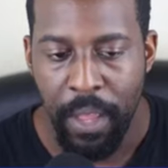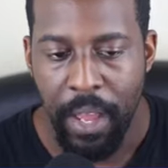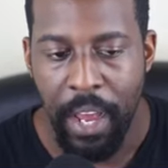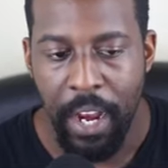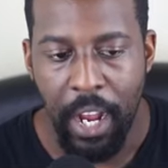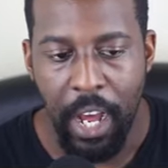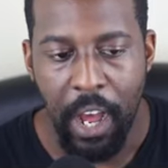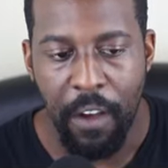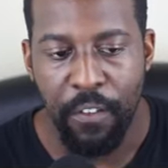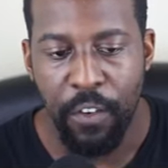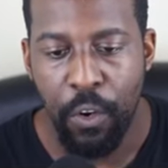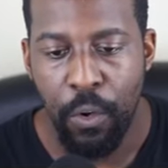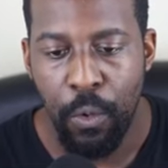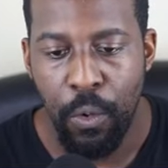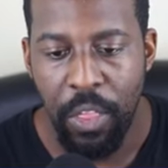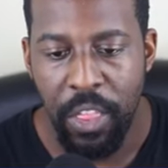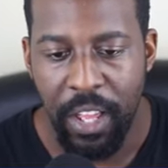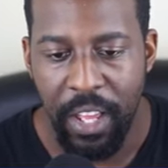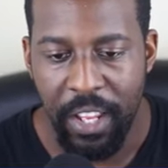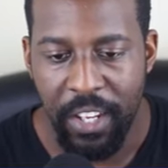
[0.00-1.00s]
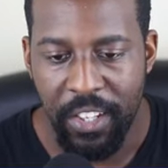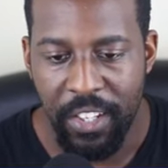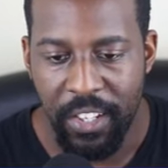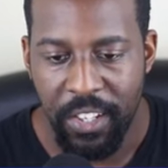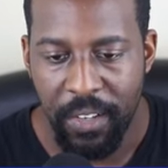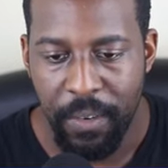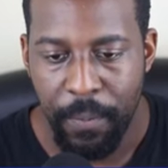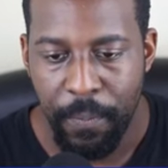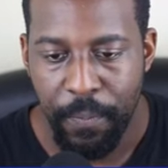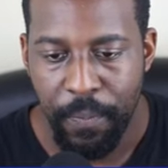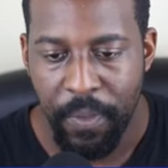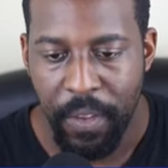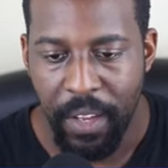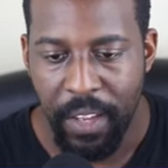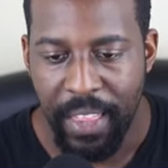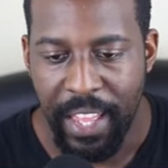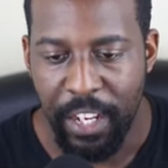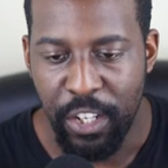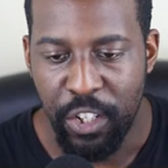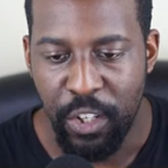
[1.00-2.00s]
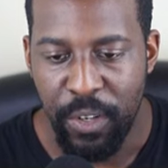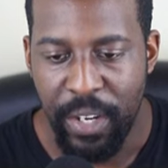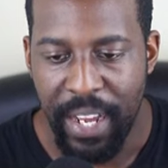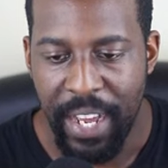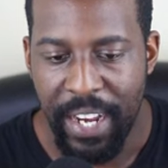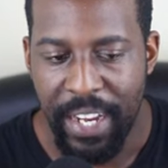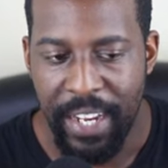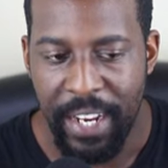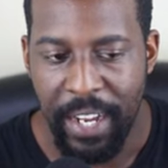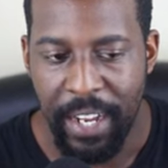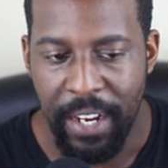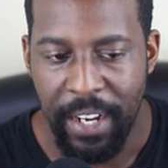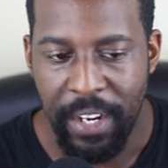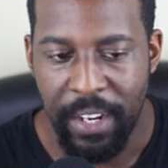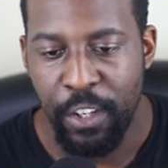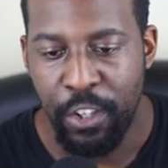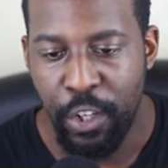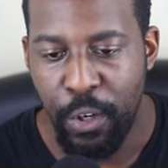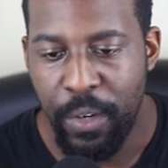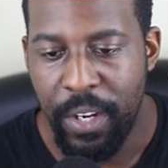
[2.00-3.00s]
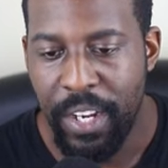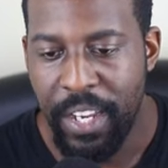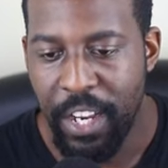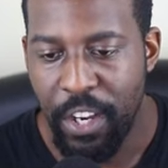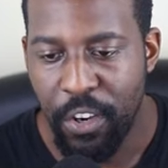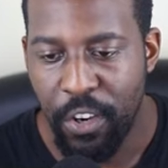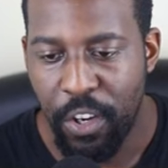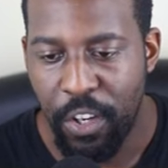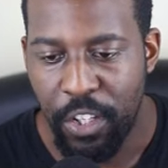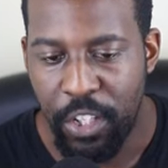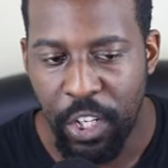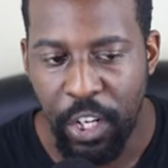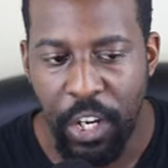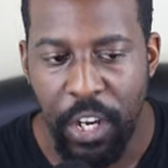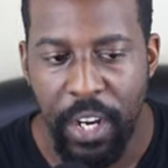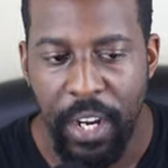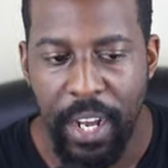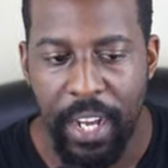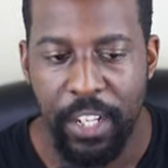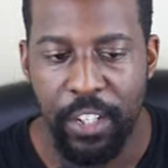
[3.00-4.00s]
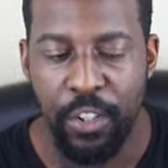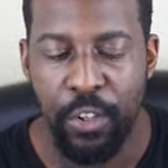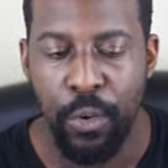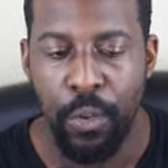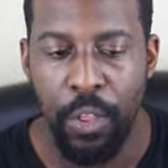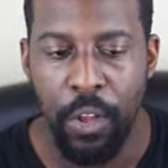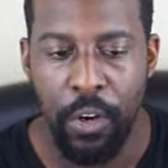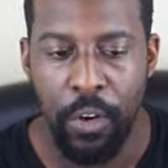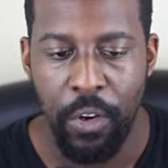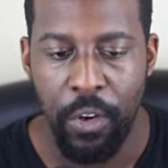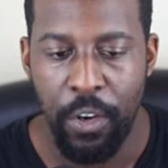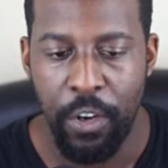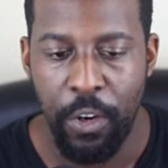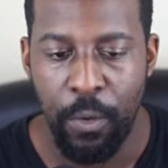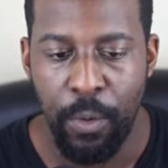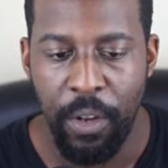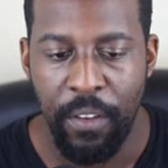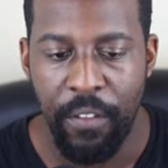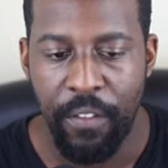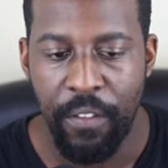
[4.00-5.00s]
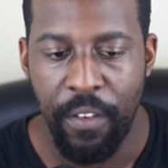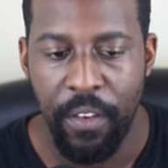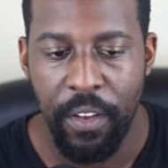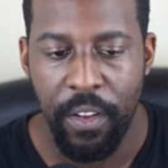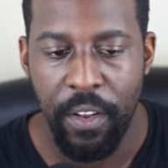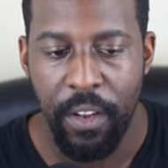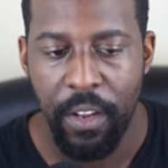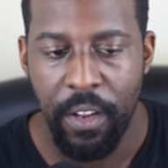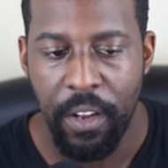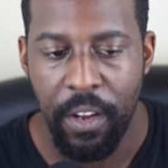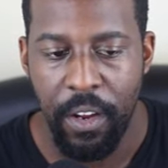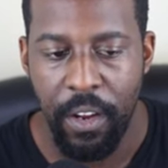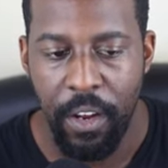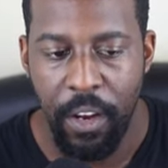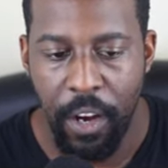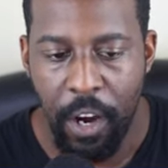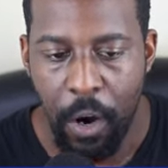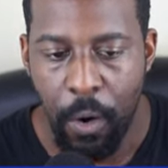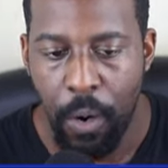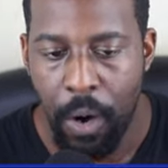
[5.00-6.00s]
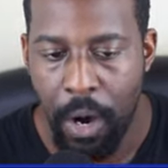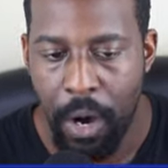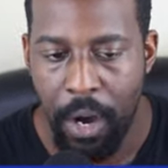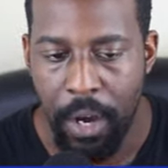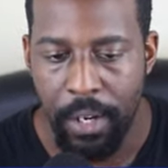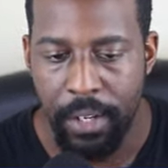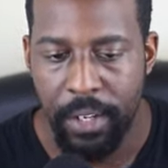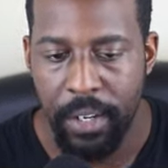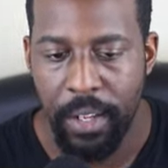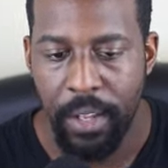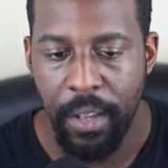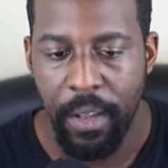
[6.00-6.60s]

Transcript: "And after all this that Judah had done, Judah did not turn unto the Lord with her whole heart,